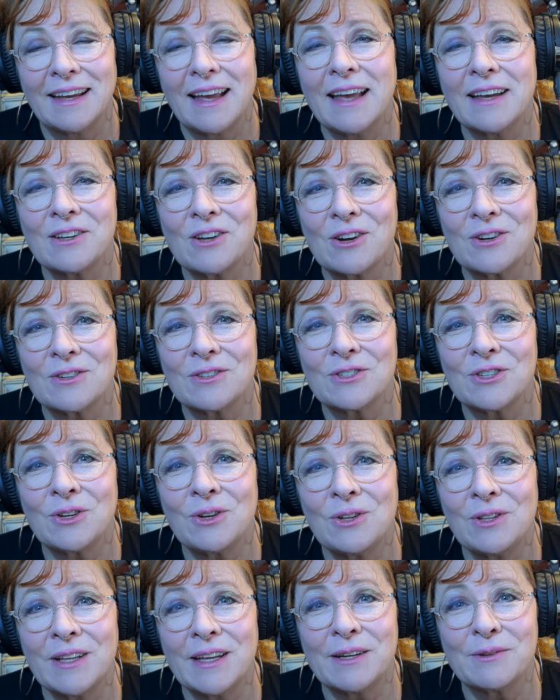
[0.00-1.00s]
Eckhart
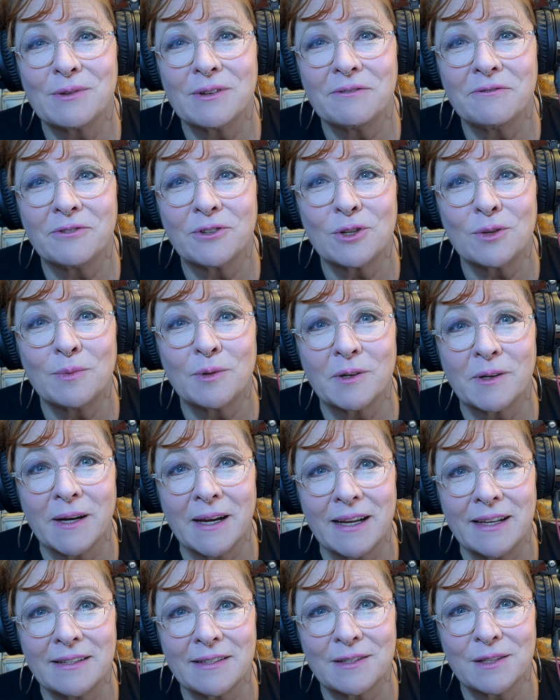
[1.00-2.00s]
Tolle
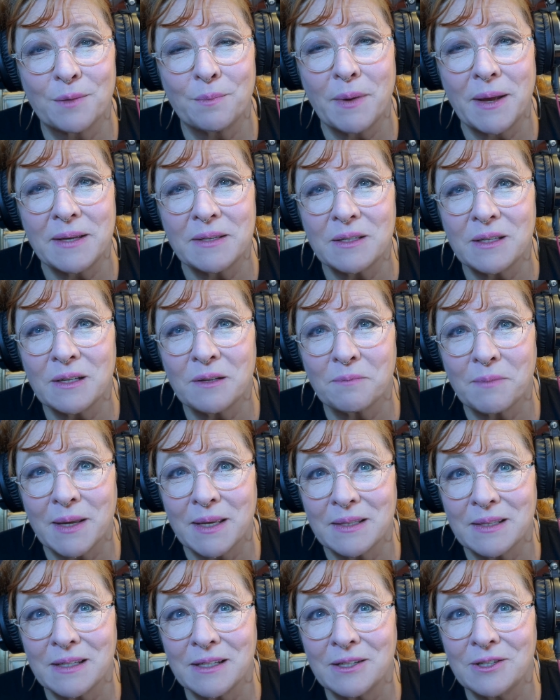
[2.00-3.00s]
reverberates the basic
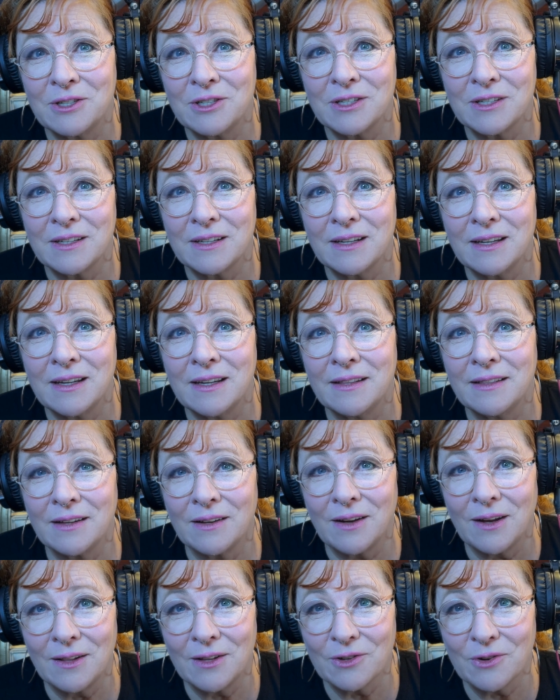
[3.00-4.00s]
message in the
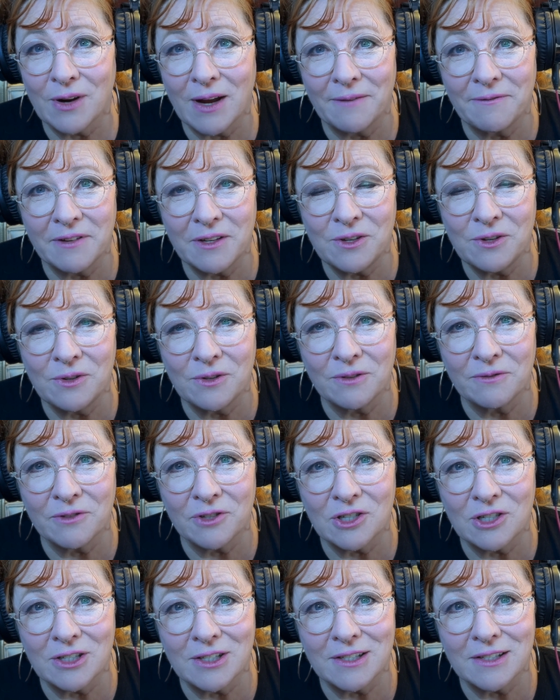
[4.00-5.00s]
holographic
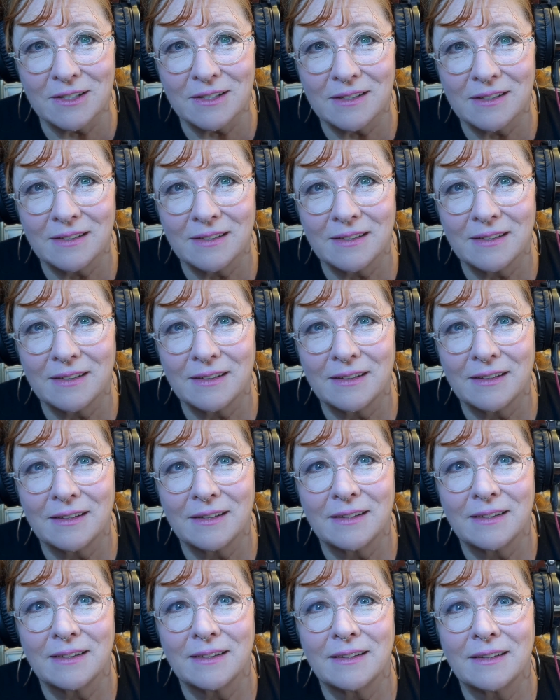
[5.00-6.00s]
universe.
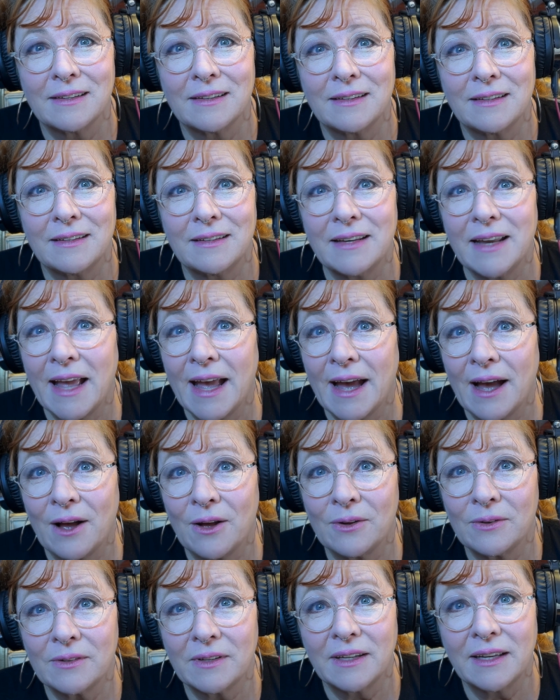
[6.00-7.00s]

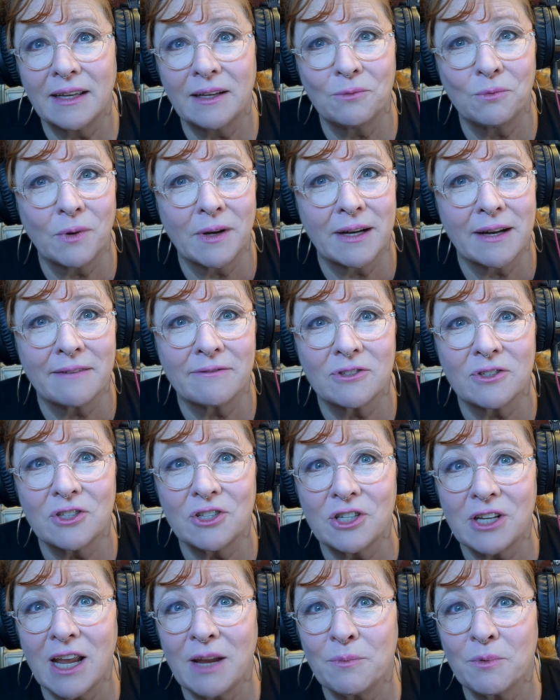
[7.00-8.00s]
Now, in whatever
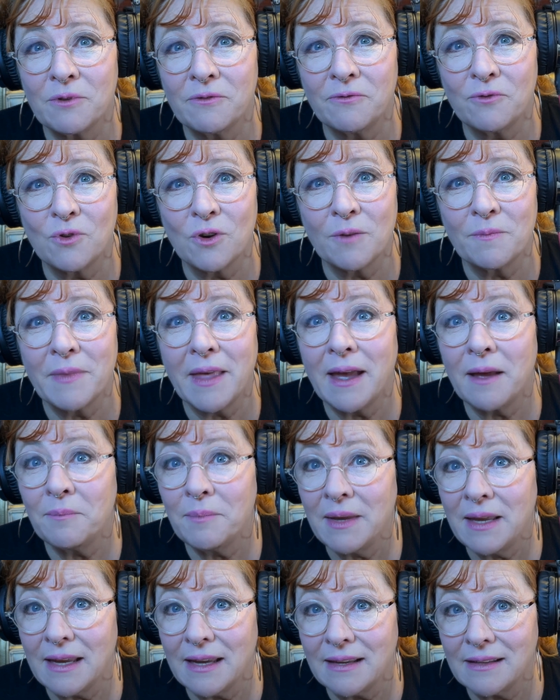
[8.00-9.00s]
shape or form that
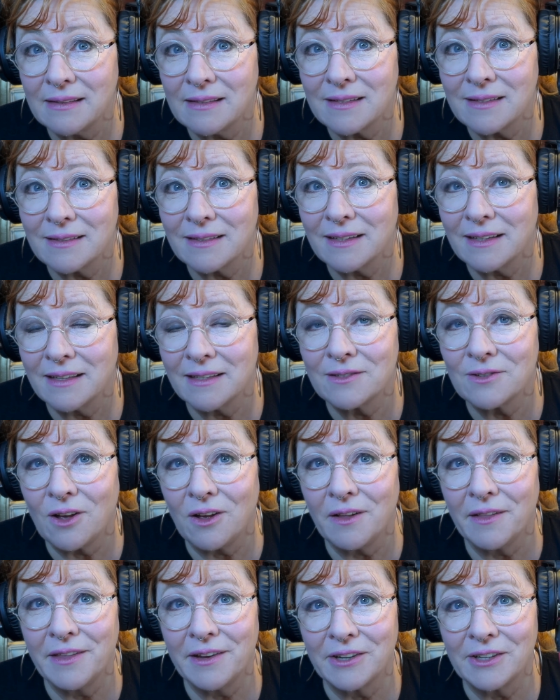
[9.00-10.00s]
means, is
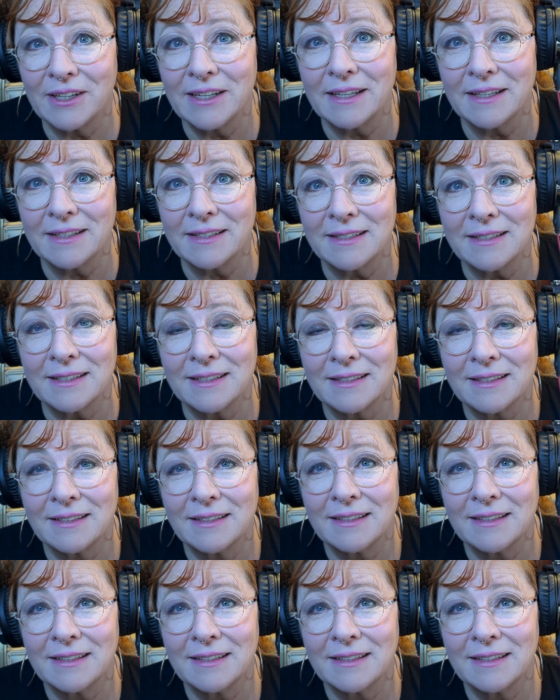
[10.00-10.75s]
all there is.